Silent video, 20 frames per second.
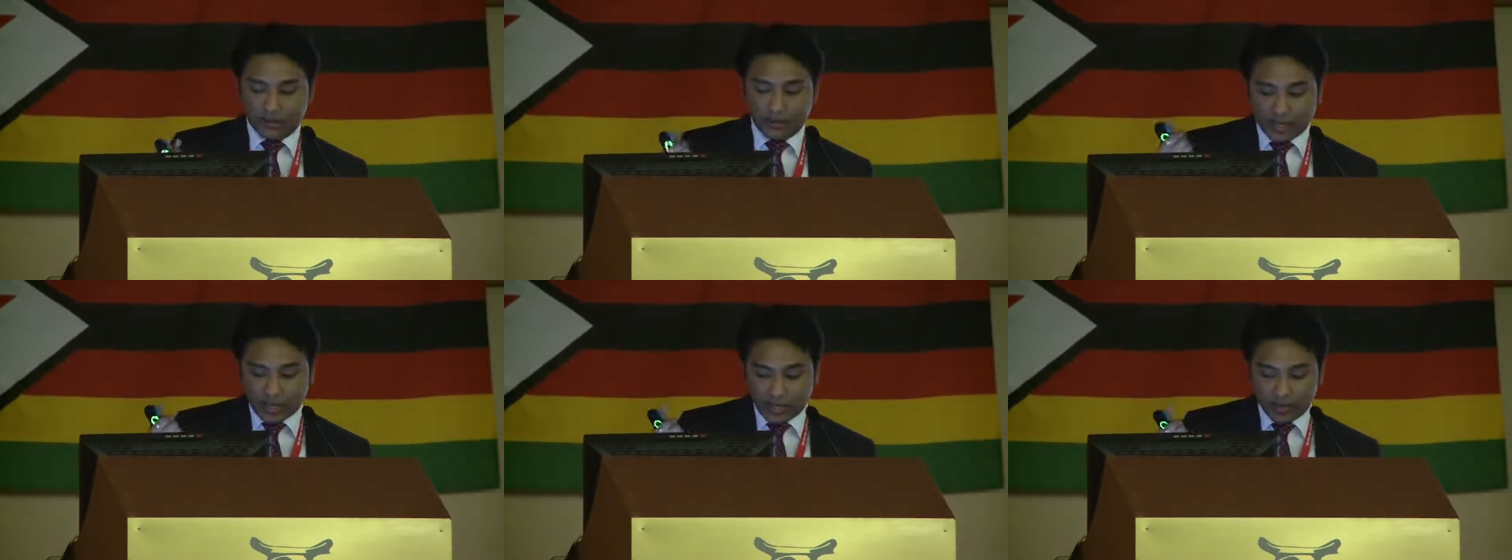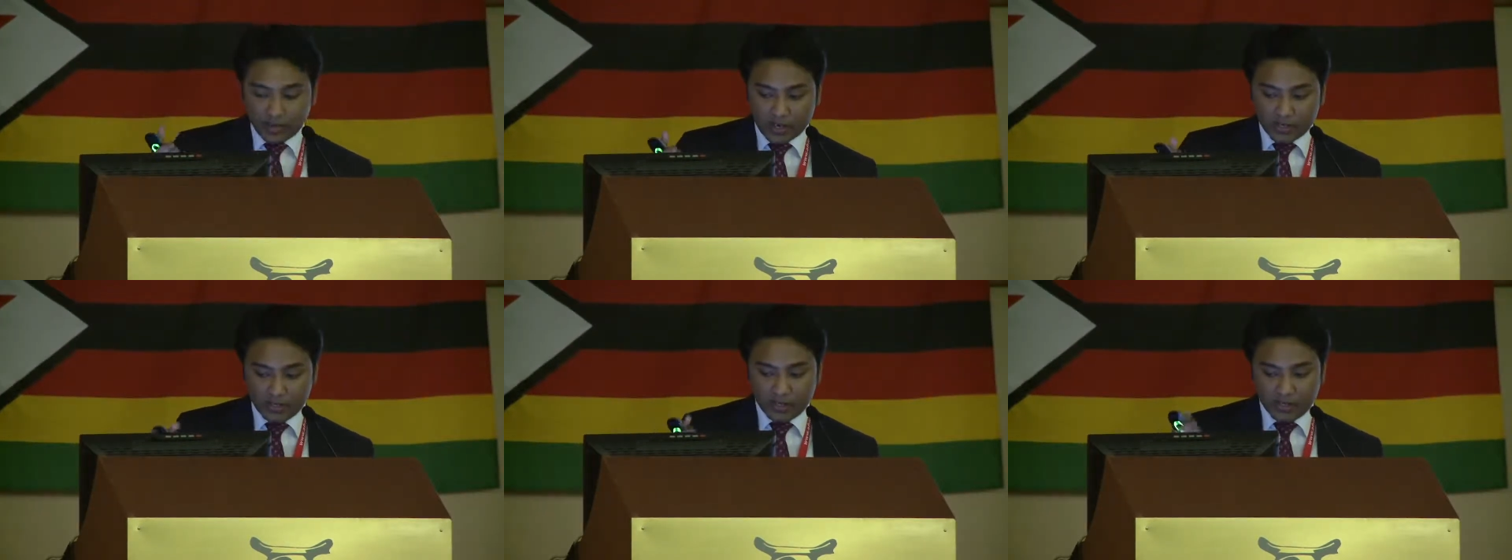or the
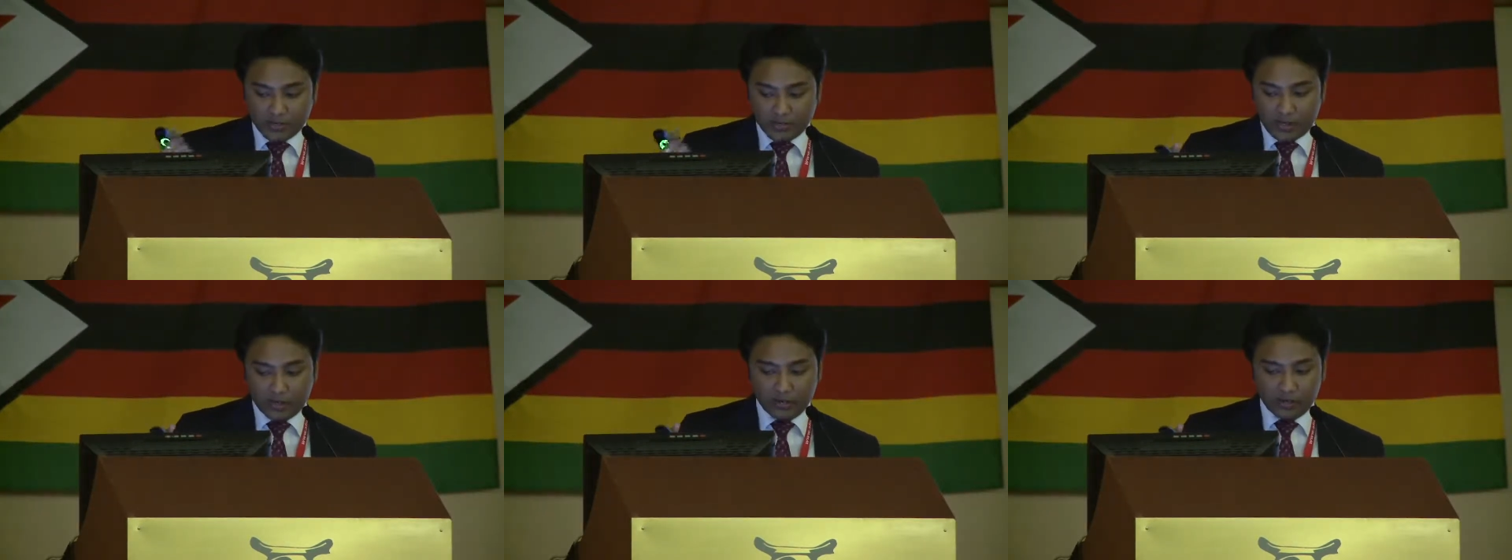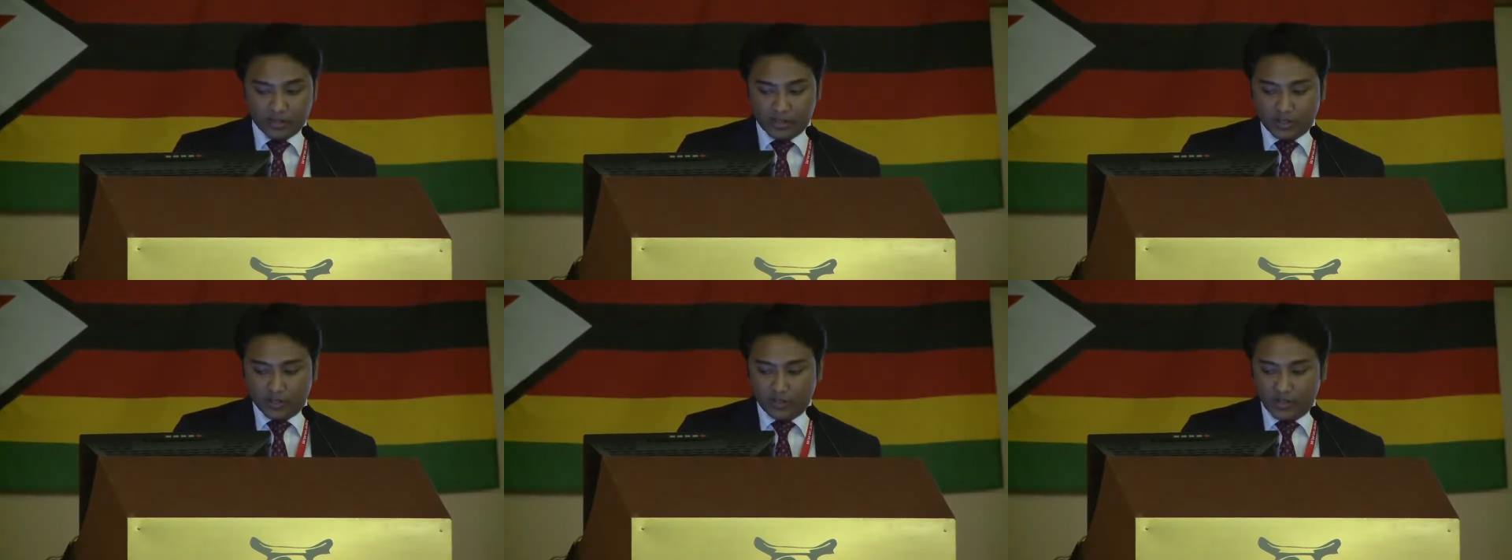headmasters were
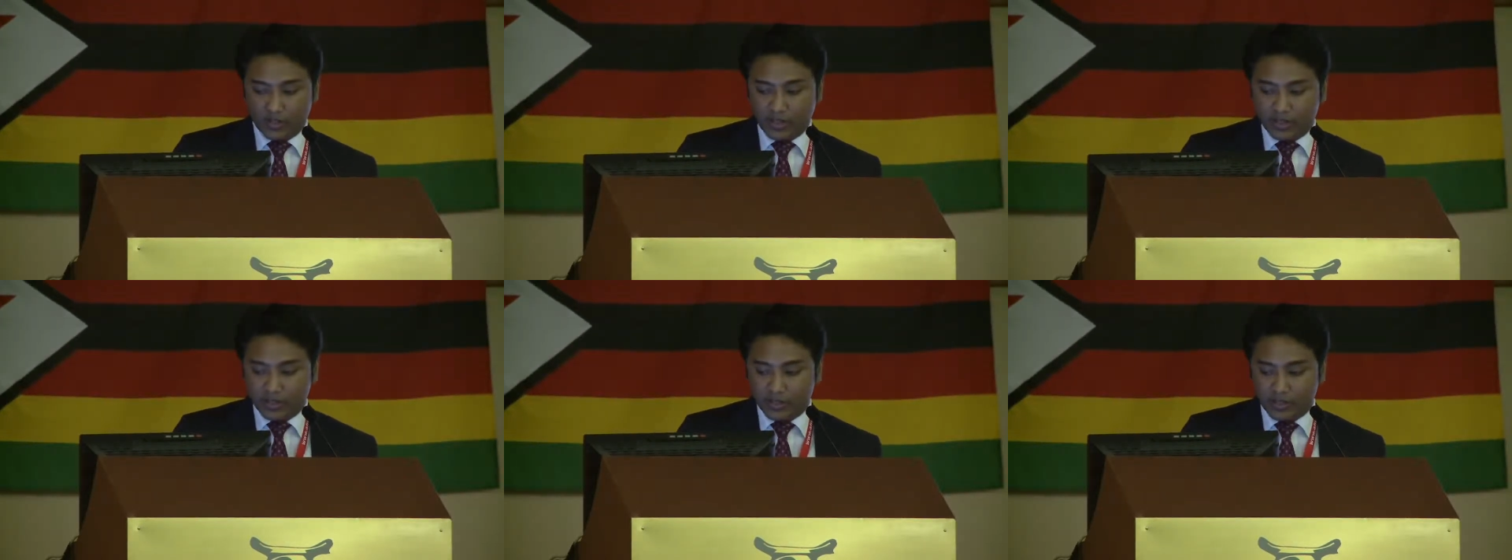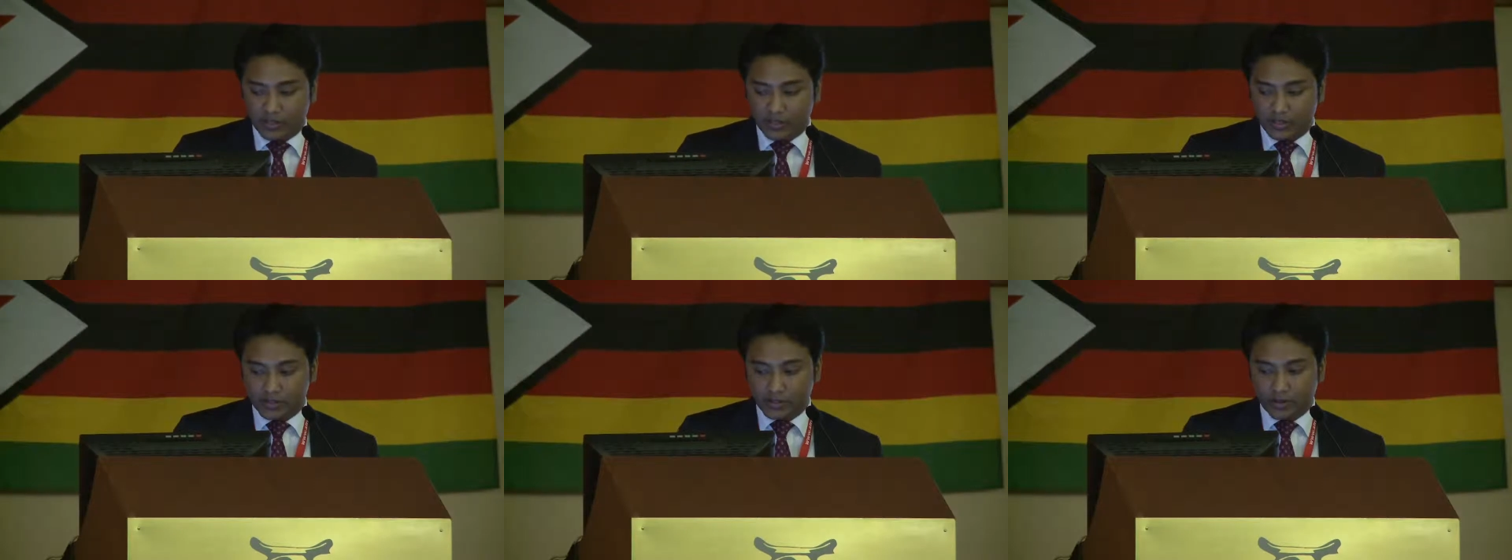able to submit
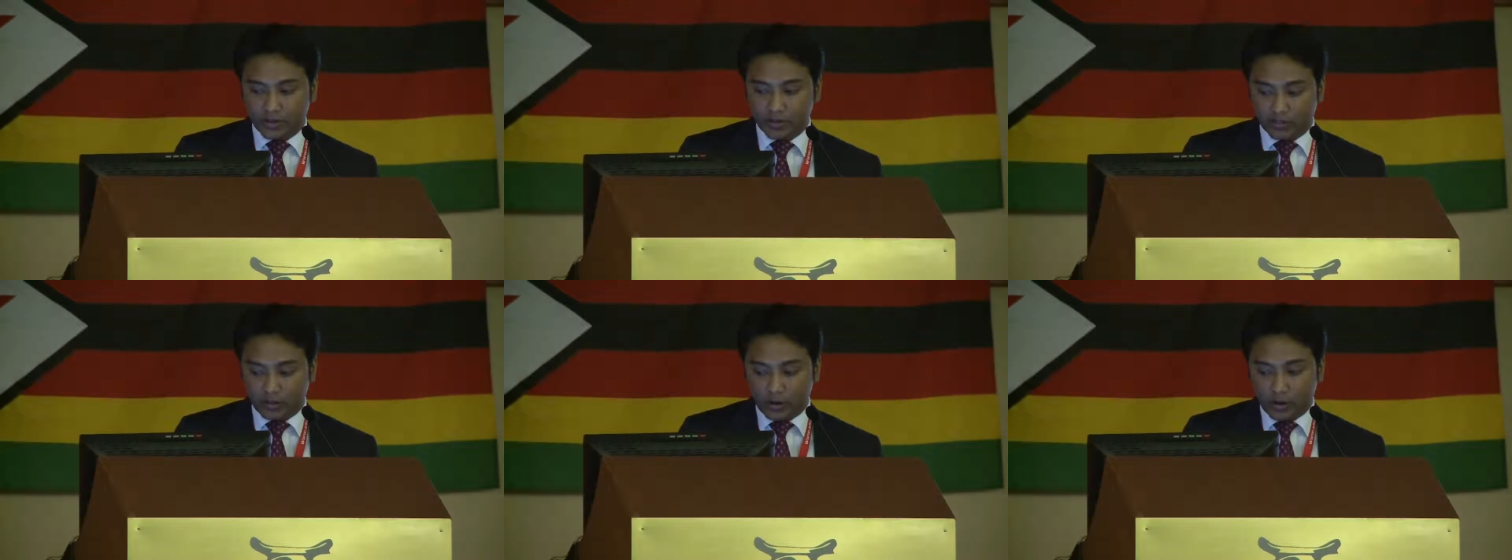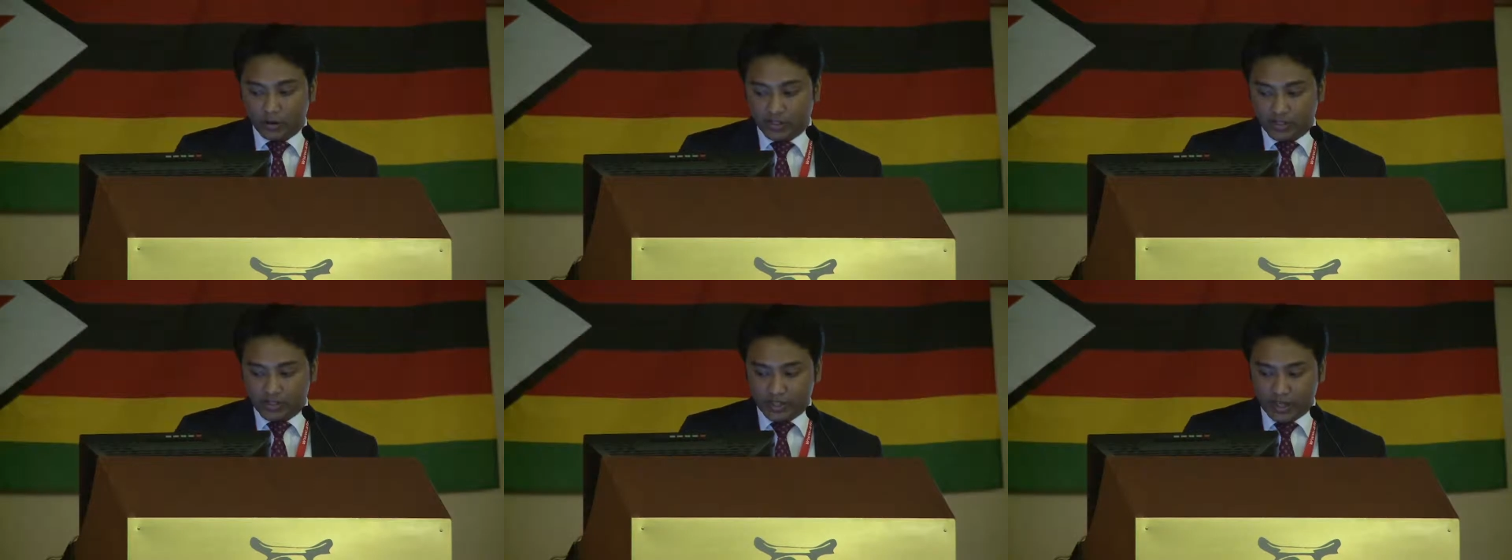attendance of
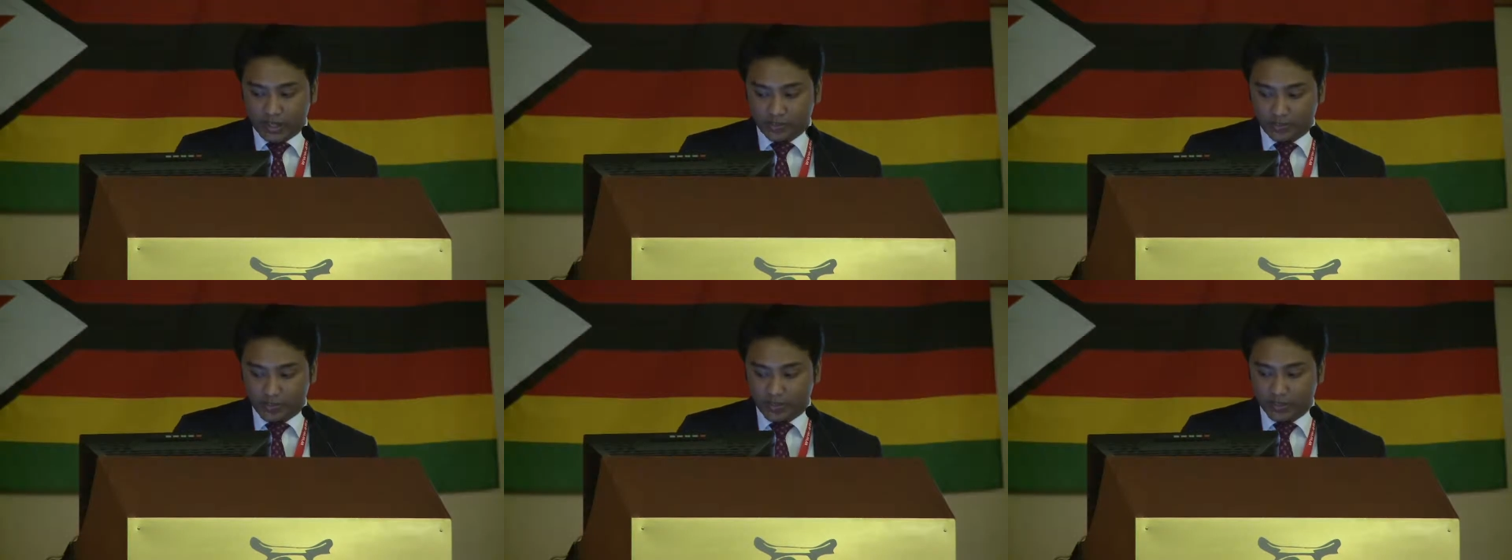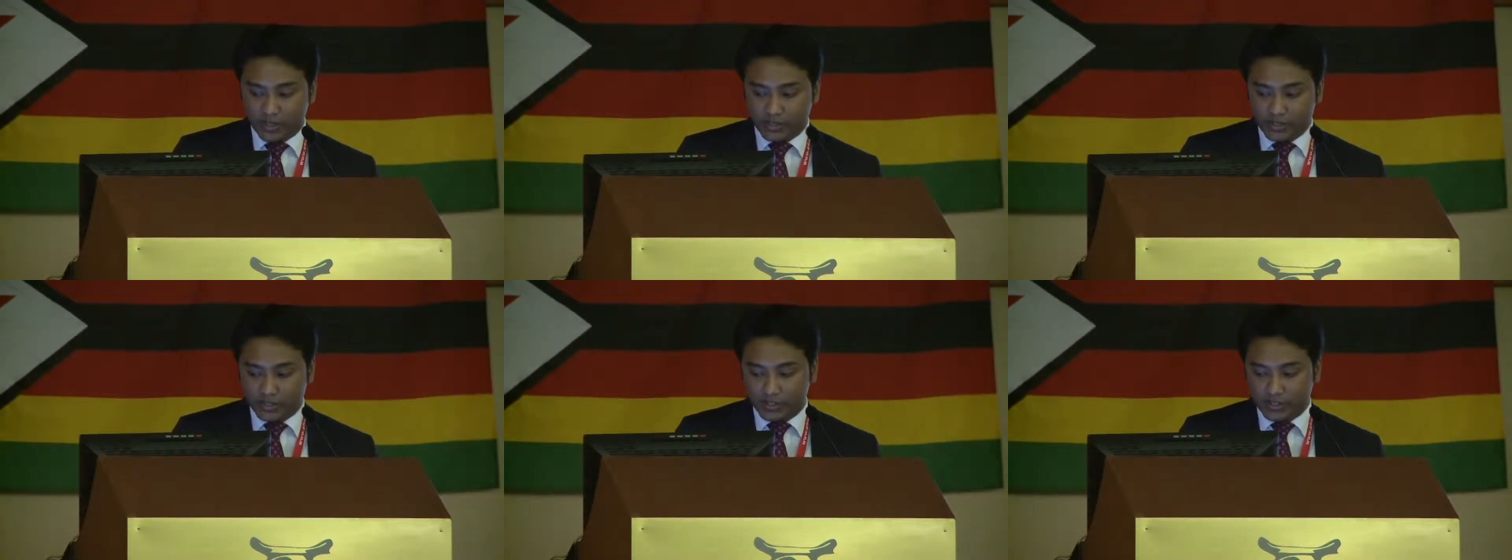all the staff
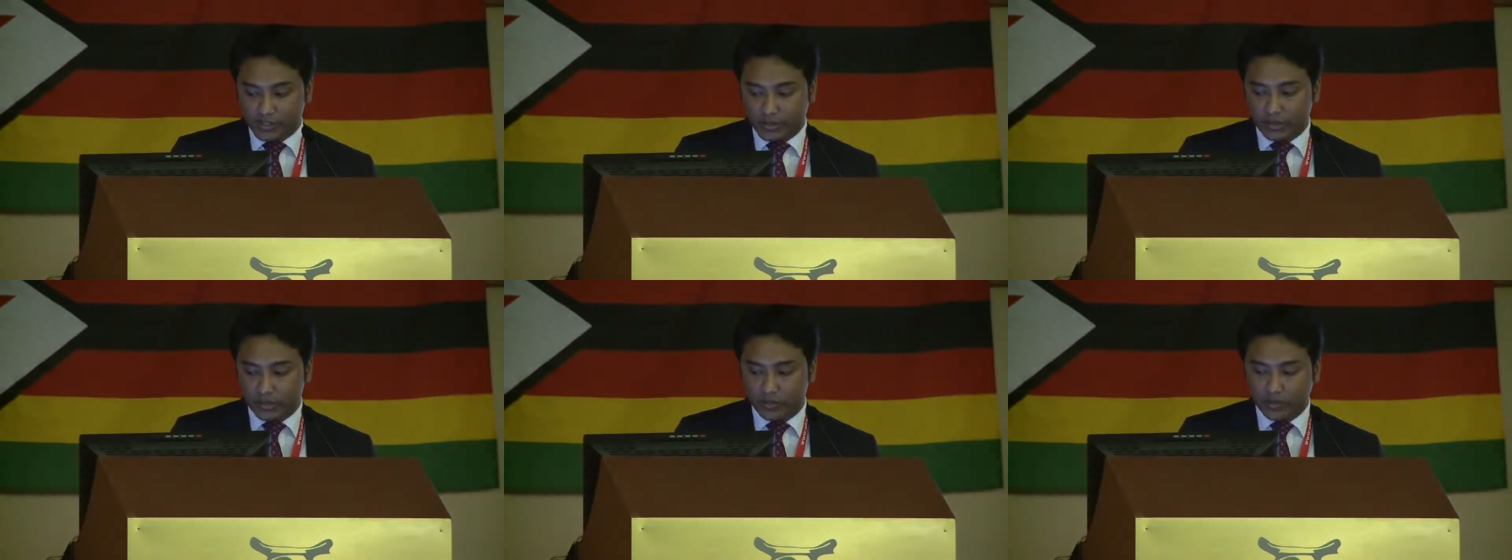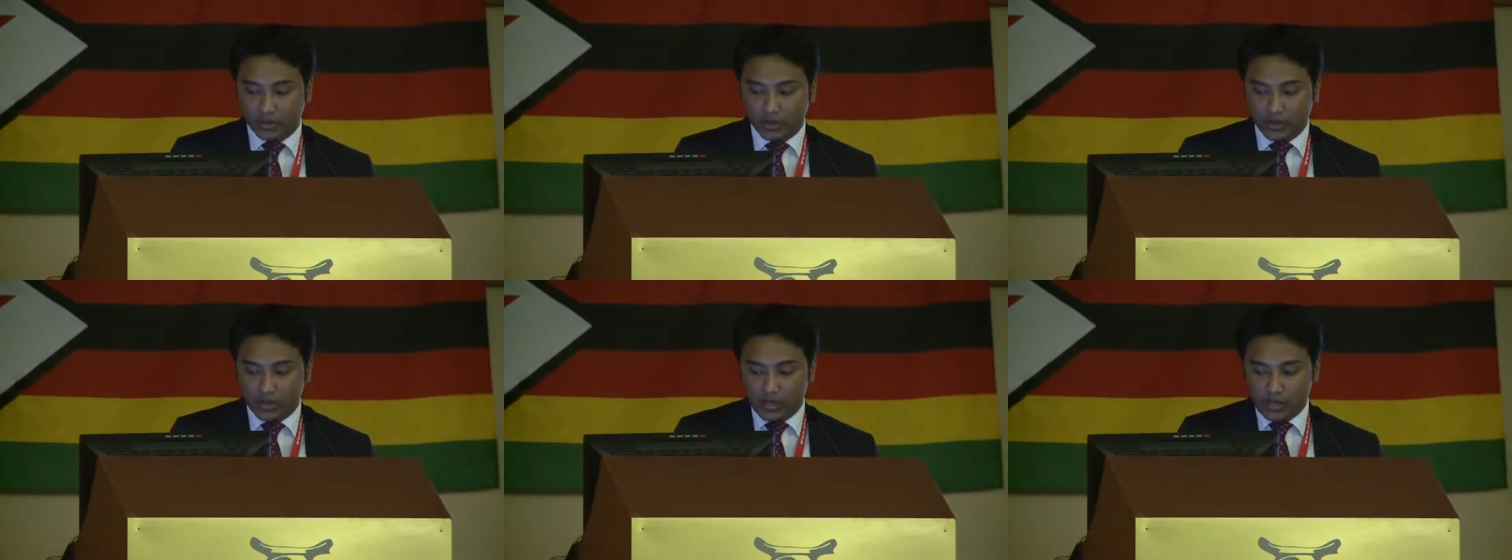members in the
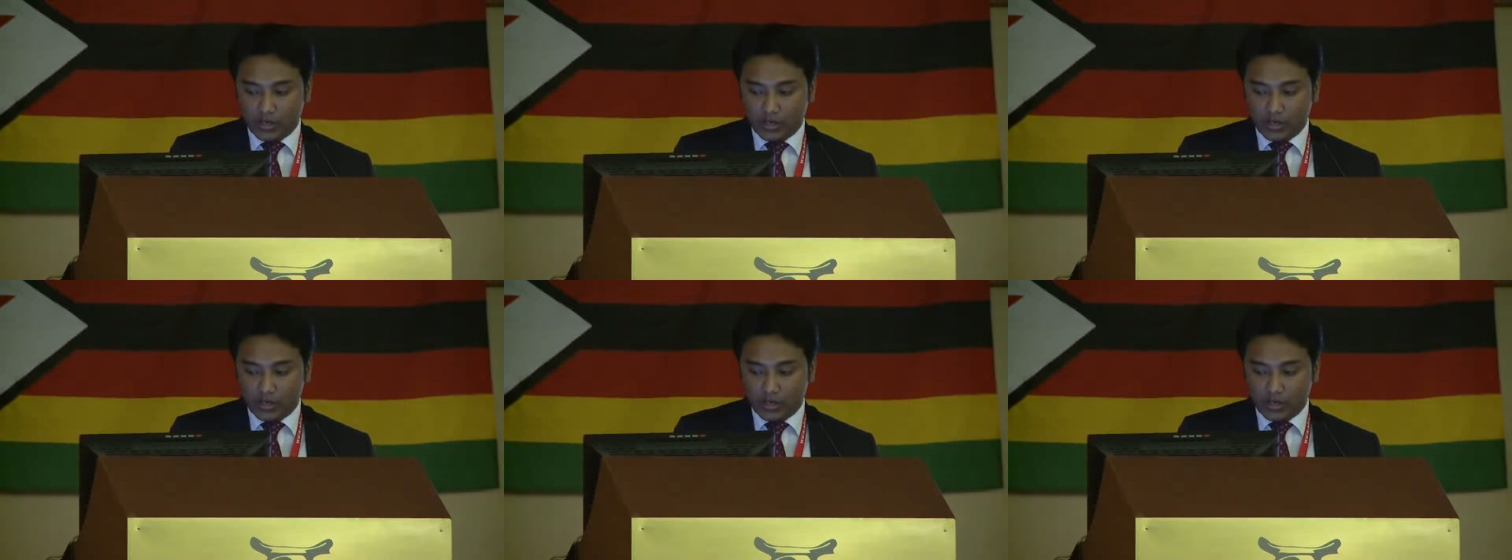school.